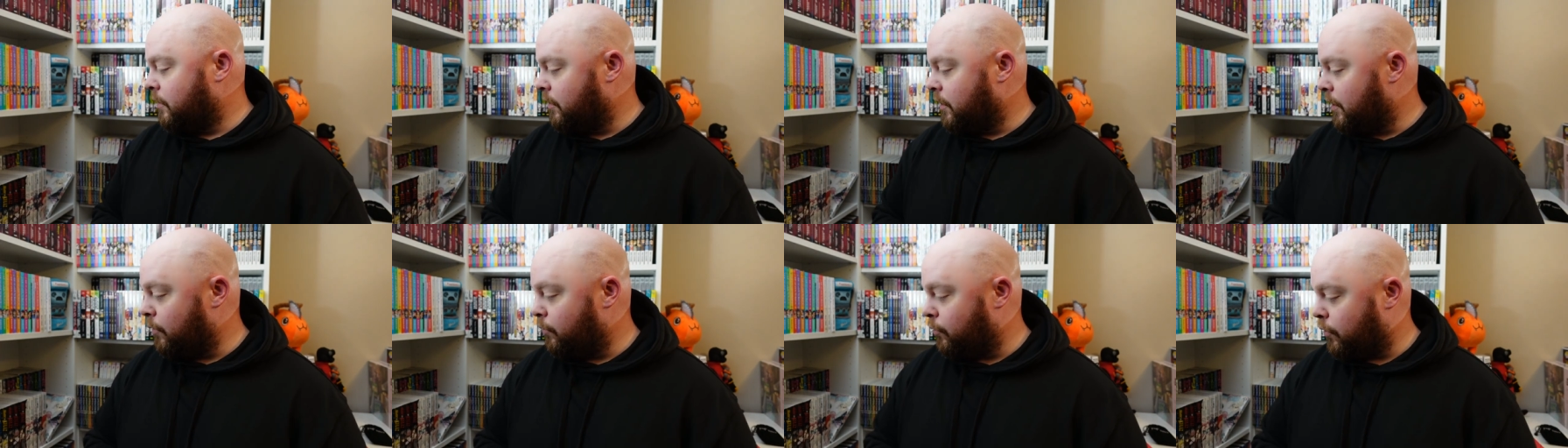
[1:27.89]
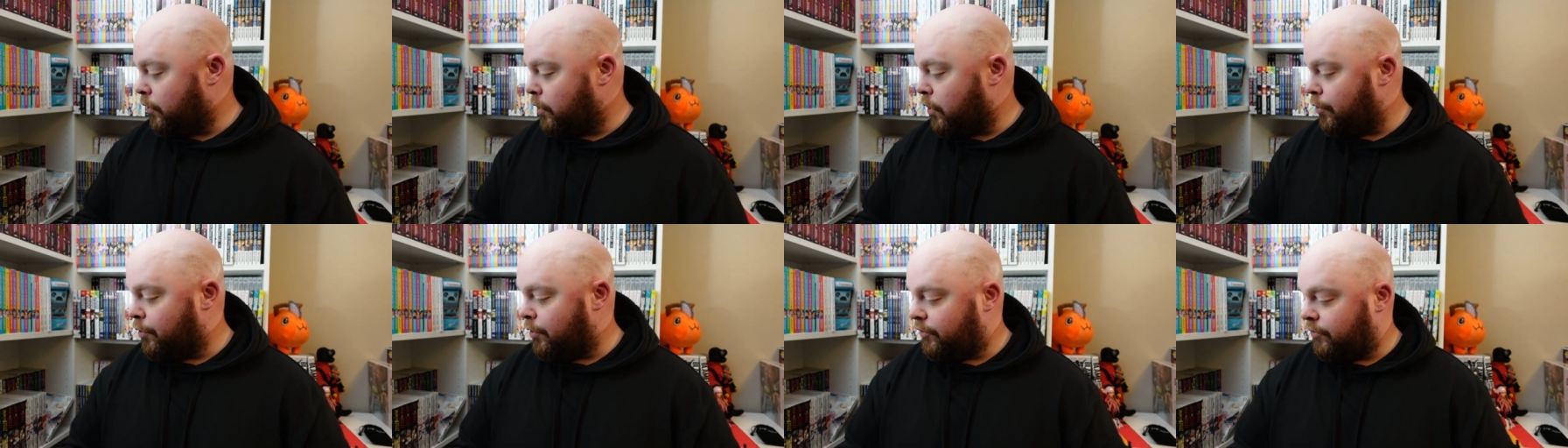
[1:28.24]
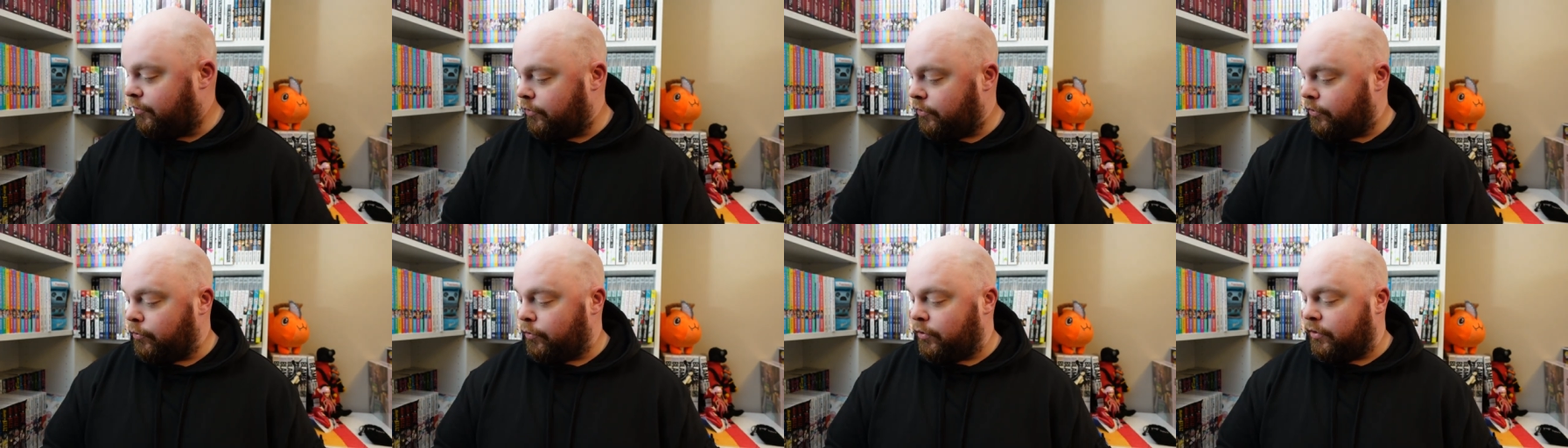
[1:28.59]
then we'll go
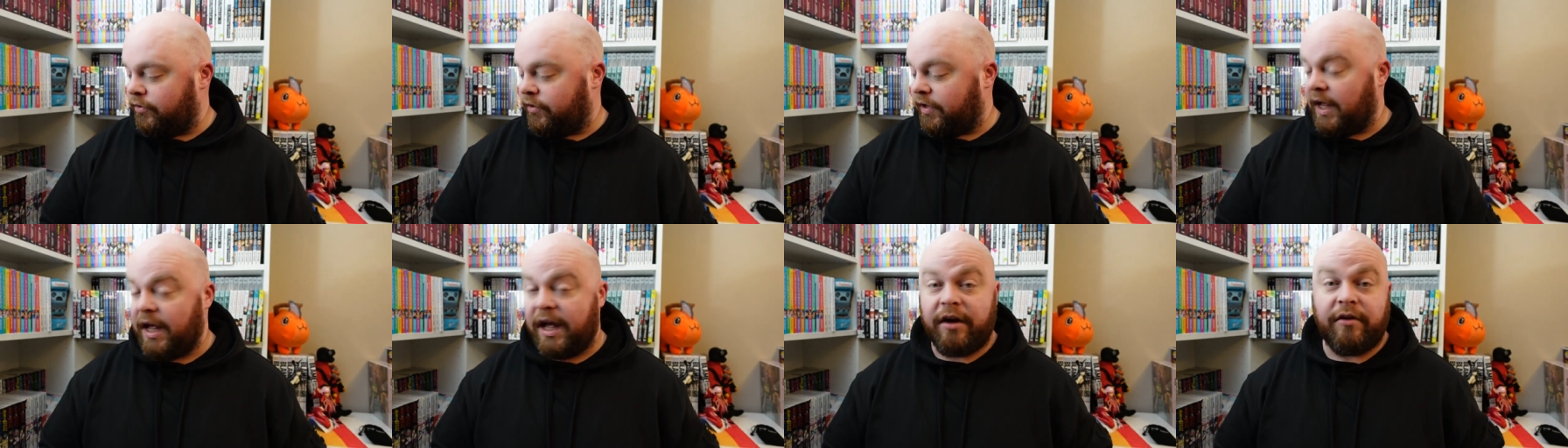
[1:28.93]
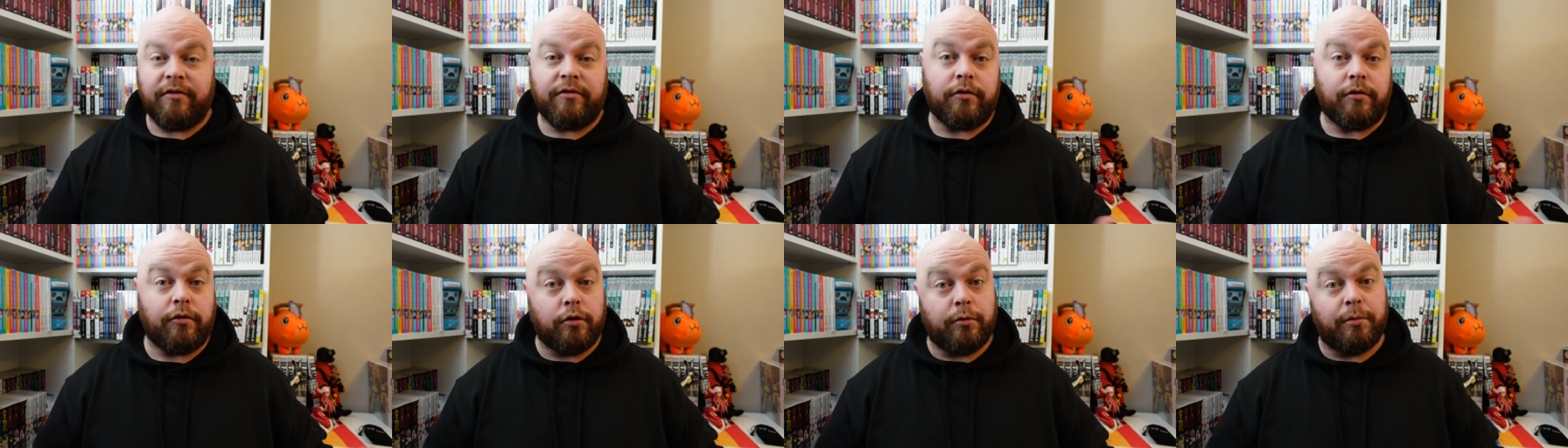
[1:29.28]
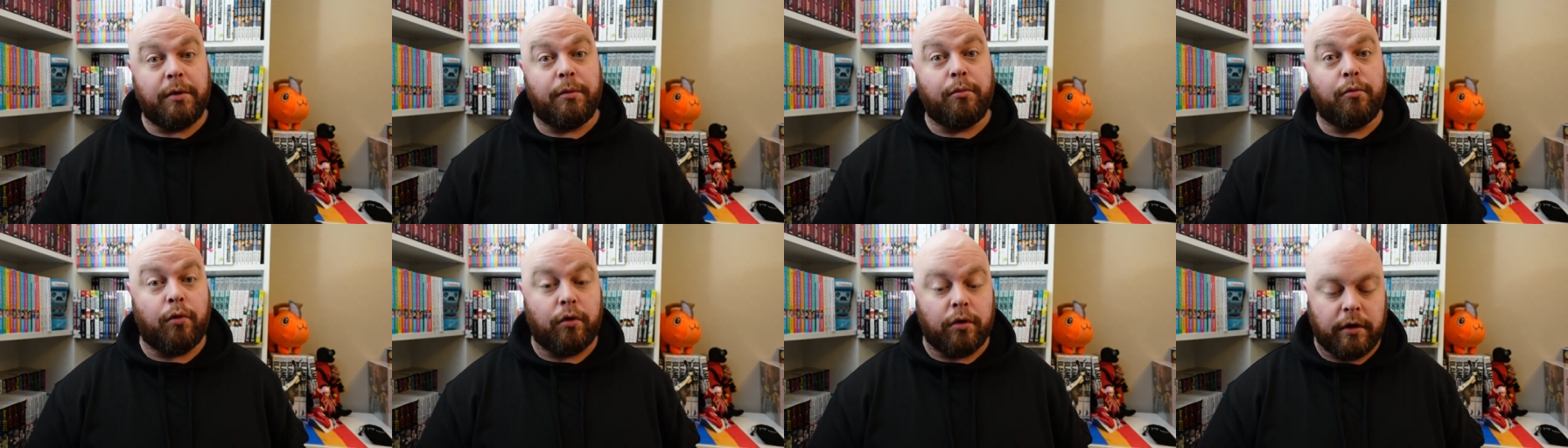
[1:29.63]
into the ones I have a little
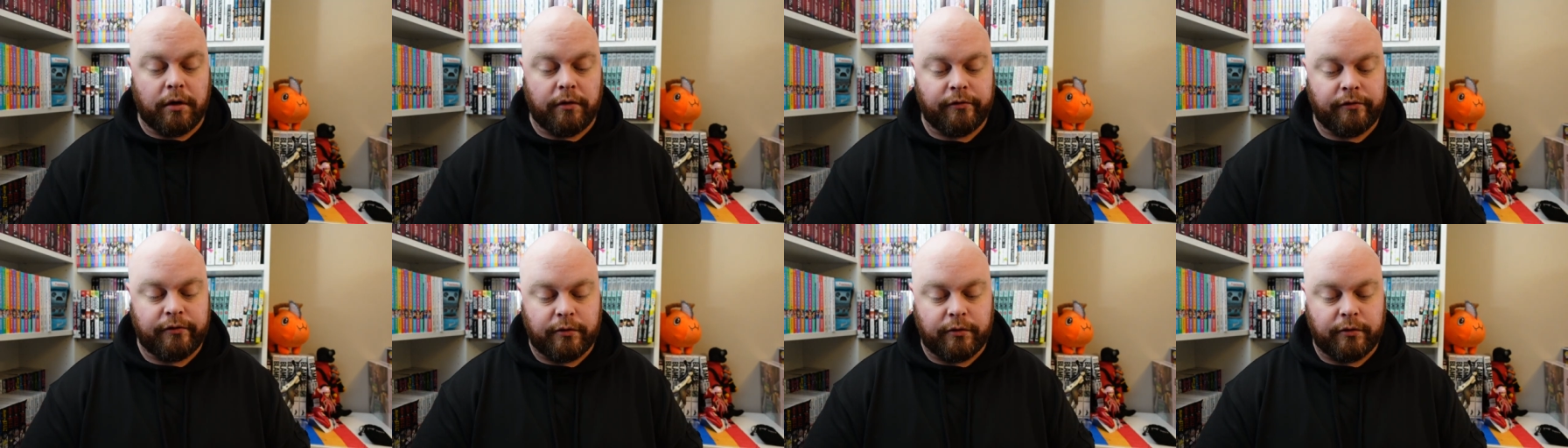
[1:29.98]
bit more of.